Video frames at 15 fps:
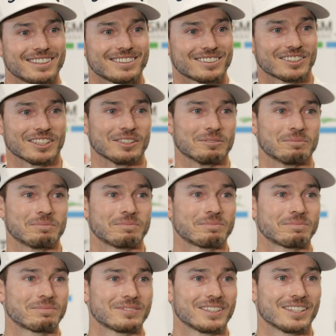So
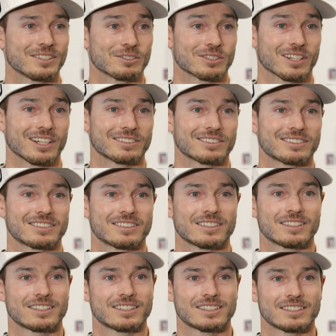yeah, there's a lot. Talk
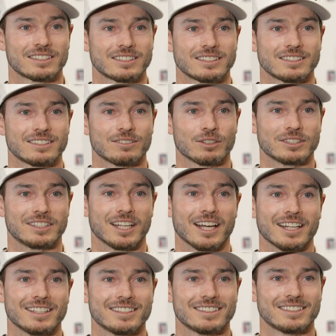too much. What's
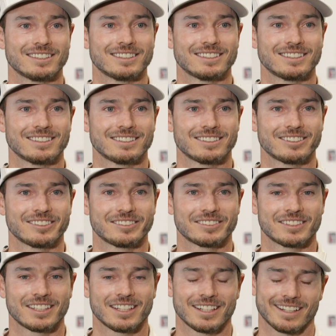that? Anyone ever talk
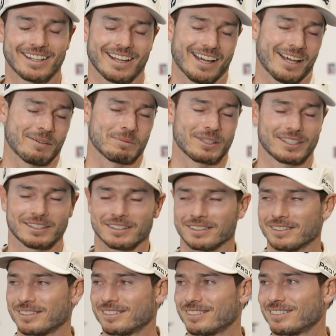too much? I mean,
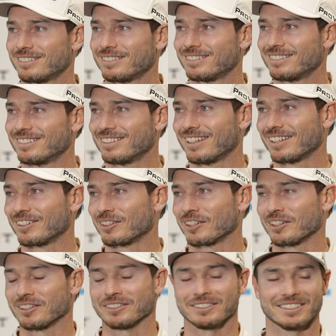
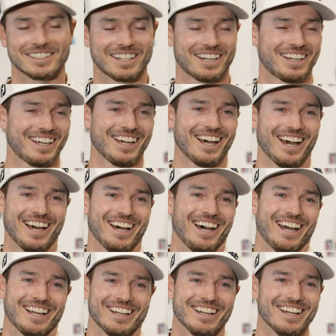
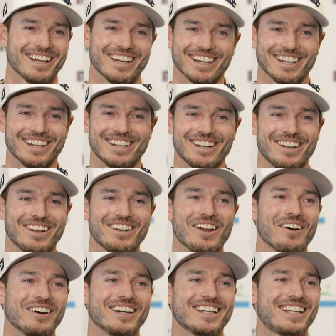I don't know.
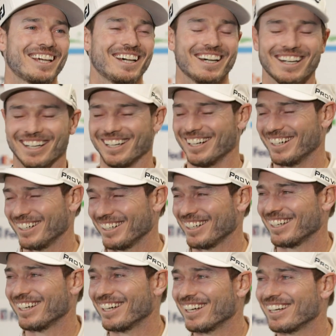no. Yeah.
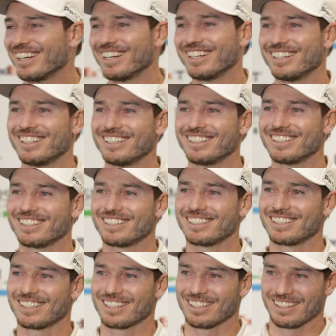Does Streb talk
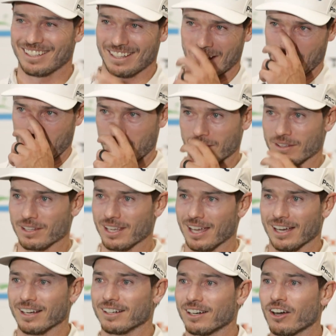back?
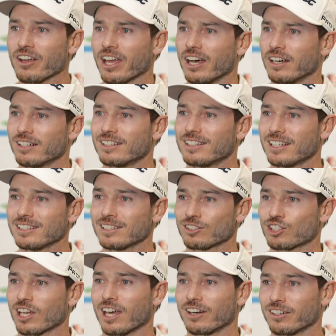Yeah. Oh yeah. He's a
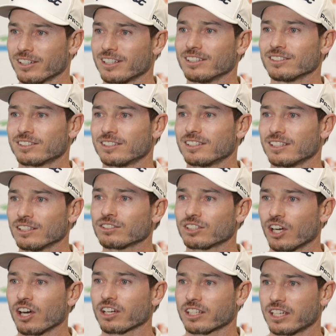chatter. He'll he'll
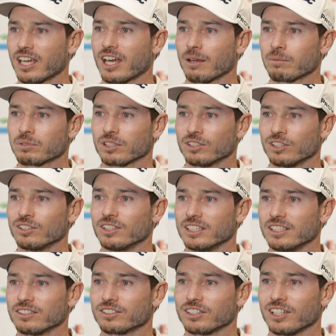talk. Yeah, absolutely.
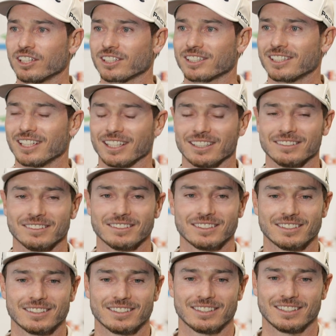He'll talk. Yeah.
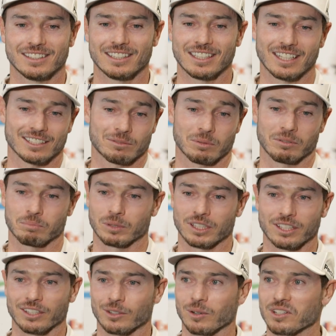He asked me
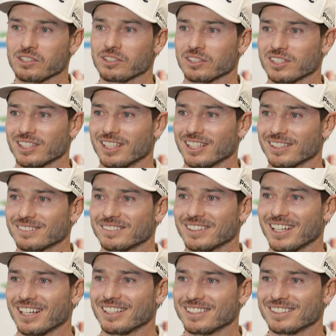plenty of questions today.
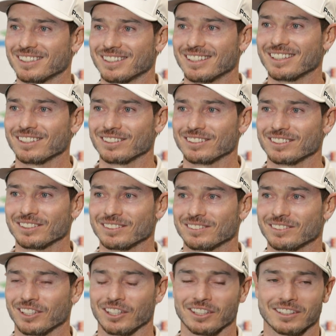Yeah, he, will
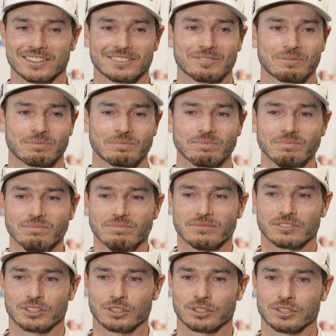talk
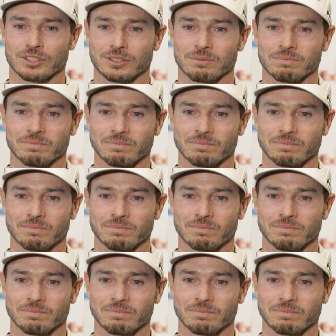for sure.